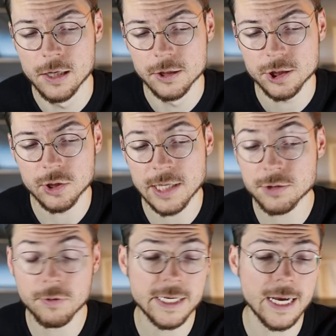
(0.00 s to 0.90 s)
So that's
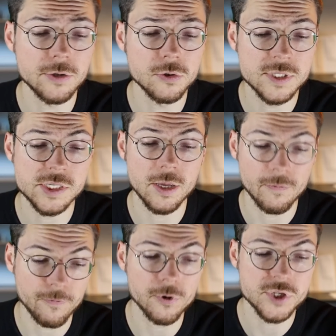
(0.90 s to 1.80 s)
already a good
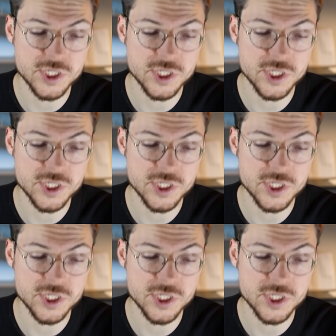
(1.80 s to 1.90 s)
first